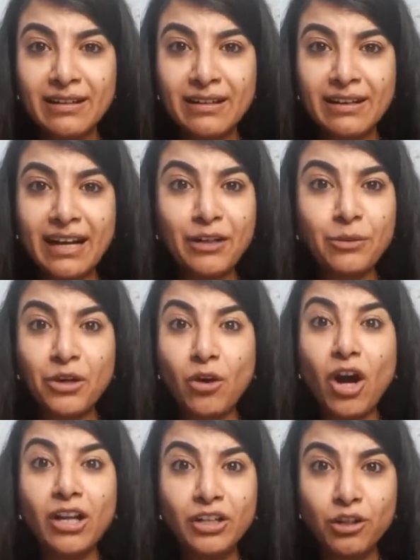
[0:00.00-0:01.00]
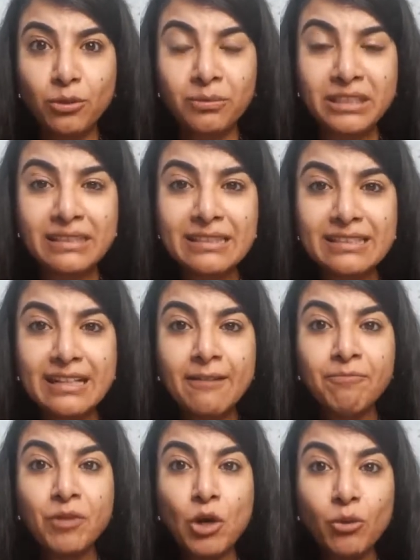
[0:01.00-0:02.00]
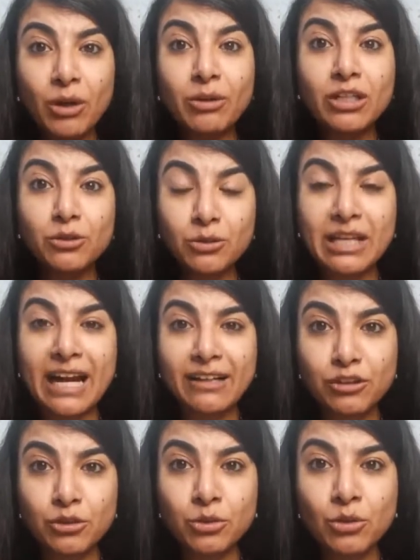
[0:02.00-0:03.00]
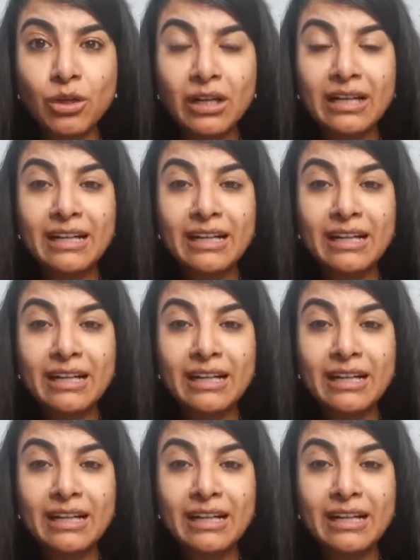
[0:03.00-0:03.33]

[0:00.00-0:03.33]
Right? We're all humans. We will do that too.